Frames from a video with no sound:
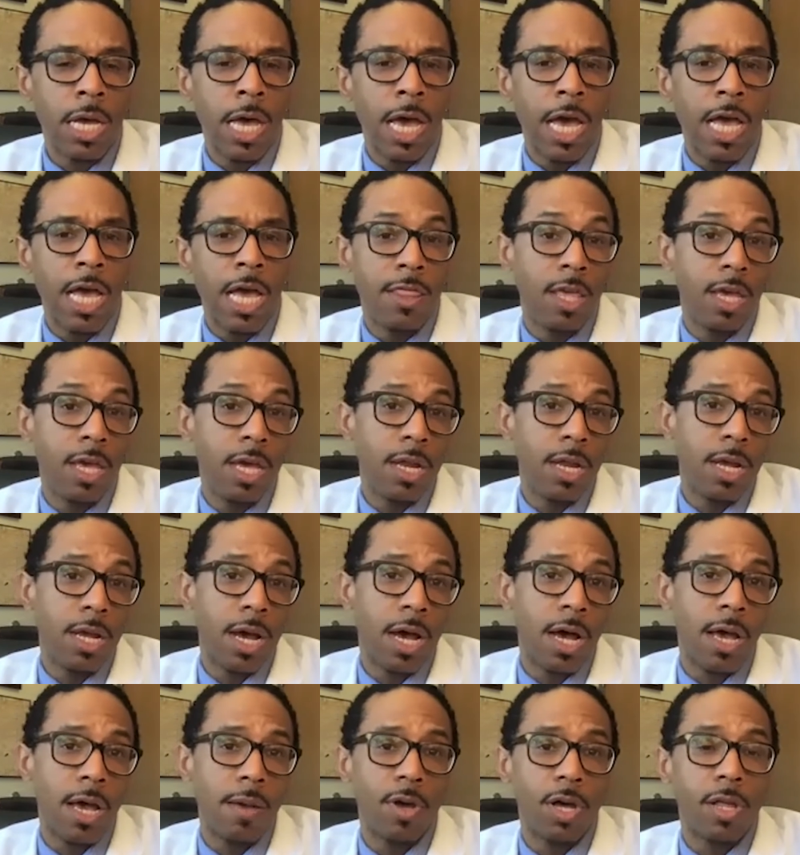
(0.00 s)
And then
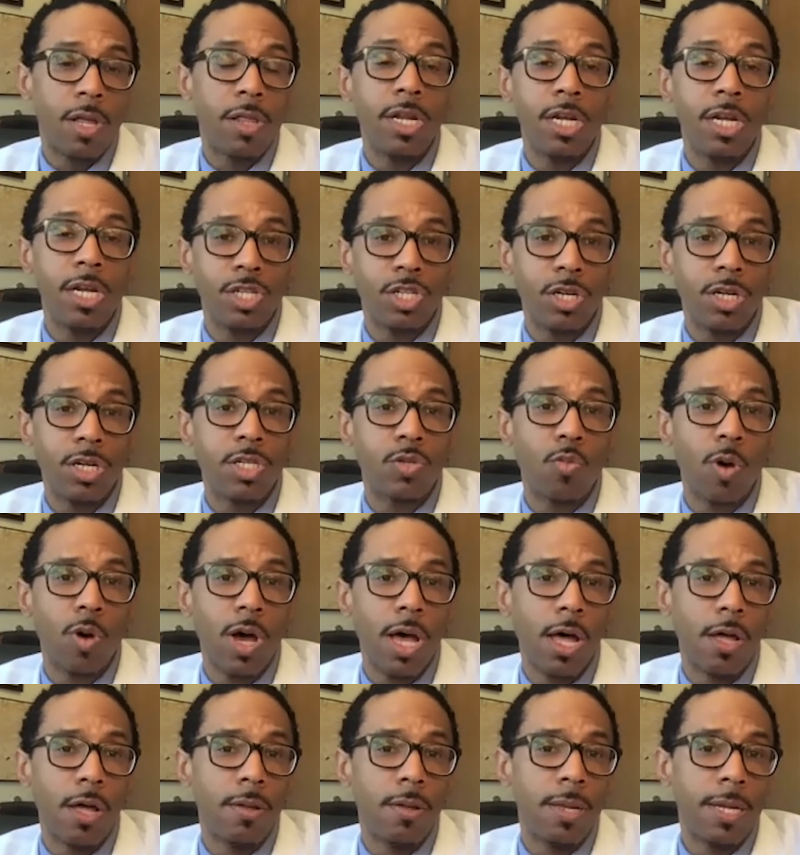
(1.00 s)
I'm a clinician as
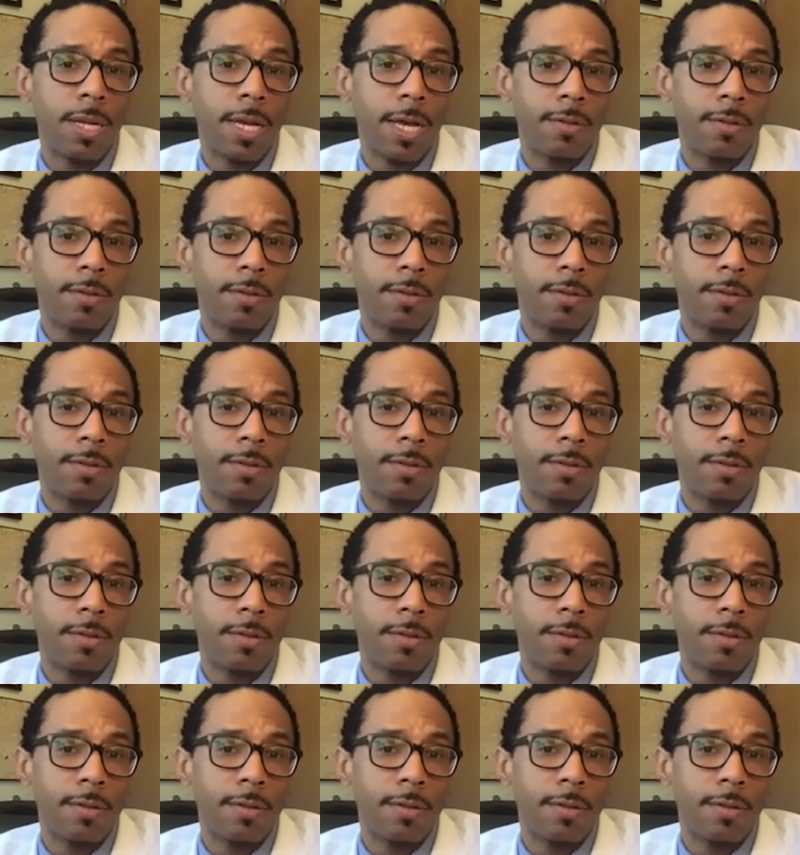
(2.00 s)
well.